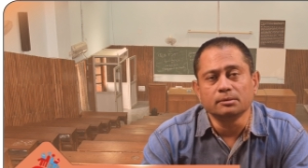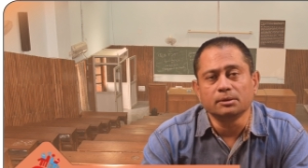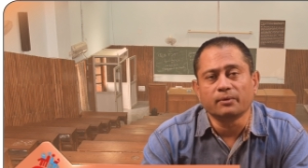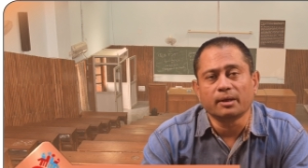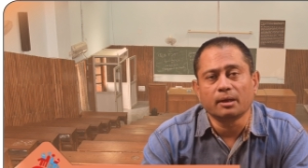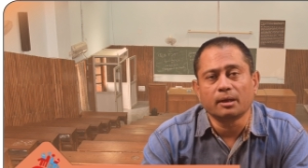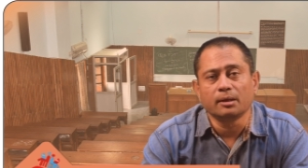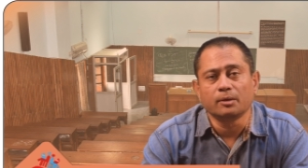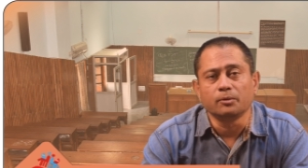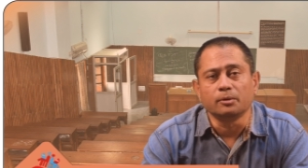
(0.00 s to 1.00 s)

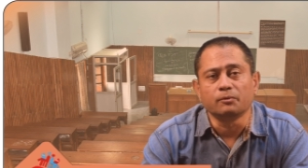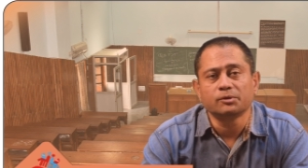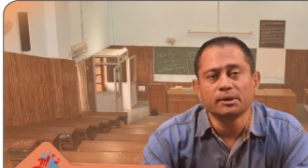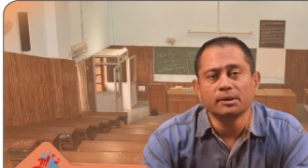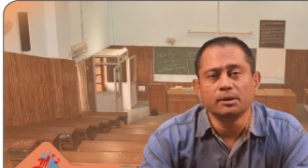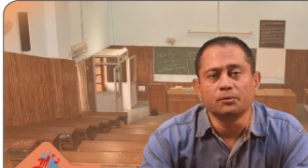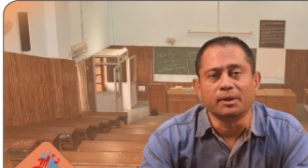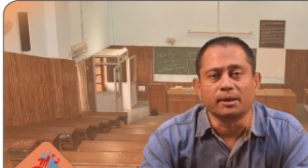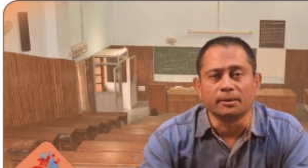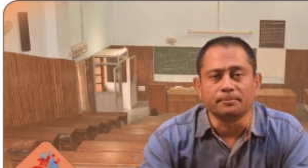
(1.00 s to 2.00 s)
Jawaharlal Nehru University, New
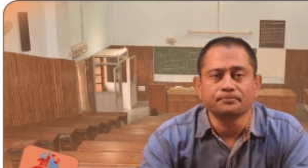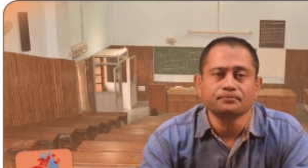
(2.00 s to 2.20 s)
Delhi.